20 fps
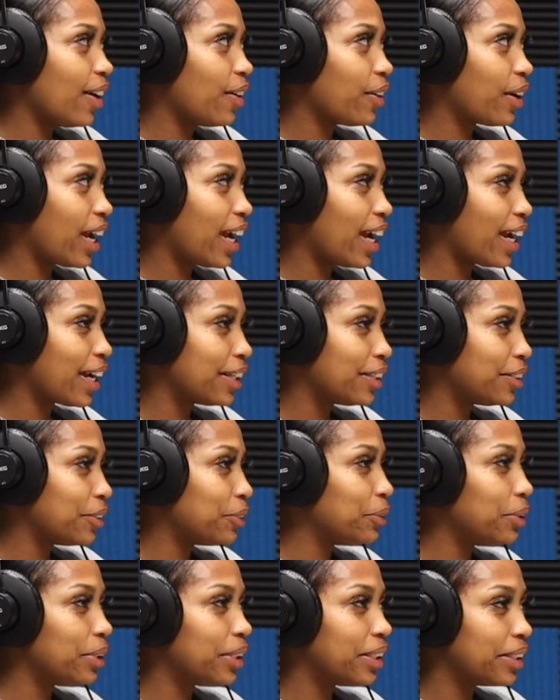okay, I can
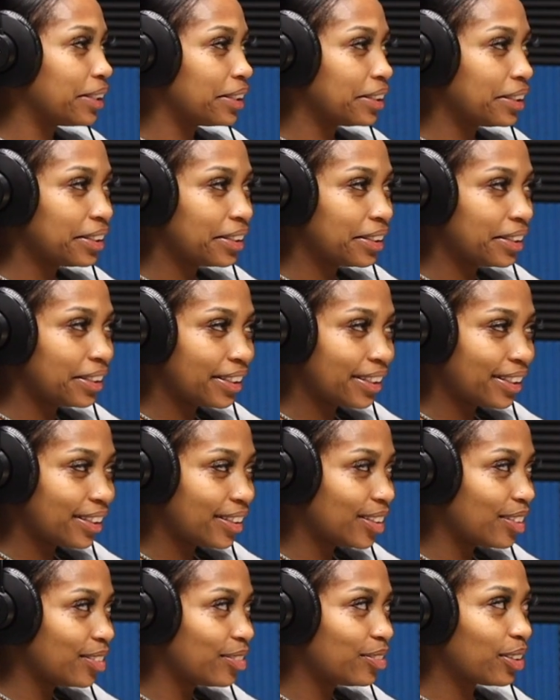do it
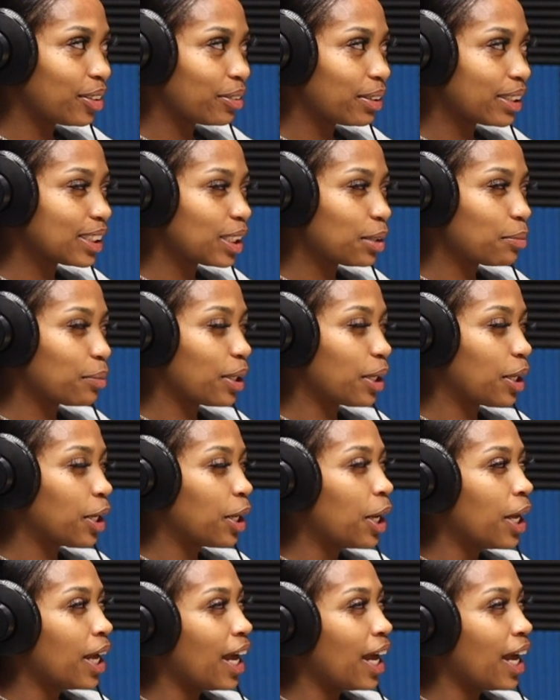for the rest of the month.